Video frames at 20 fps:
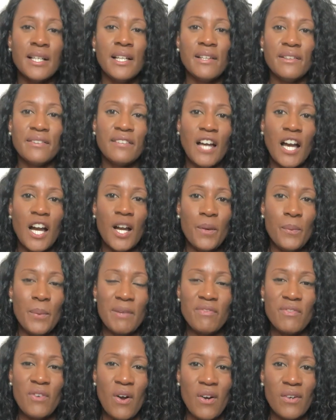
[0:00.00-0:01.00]
So
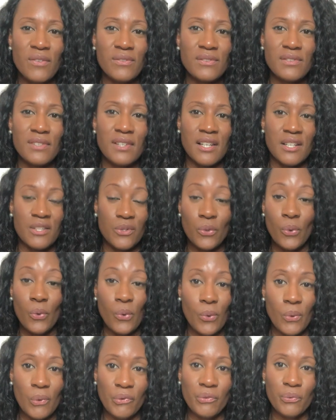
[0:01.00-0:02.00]
we've got
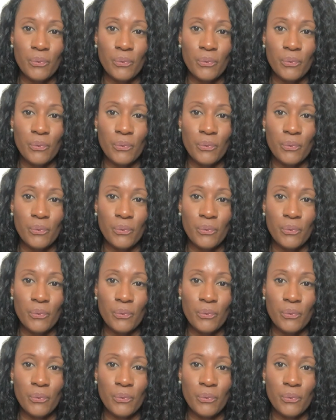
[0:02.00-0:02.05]
doors,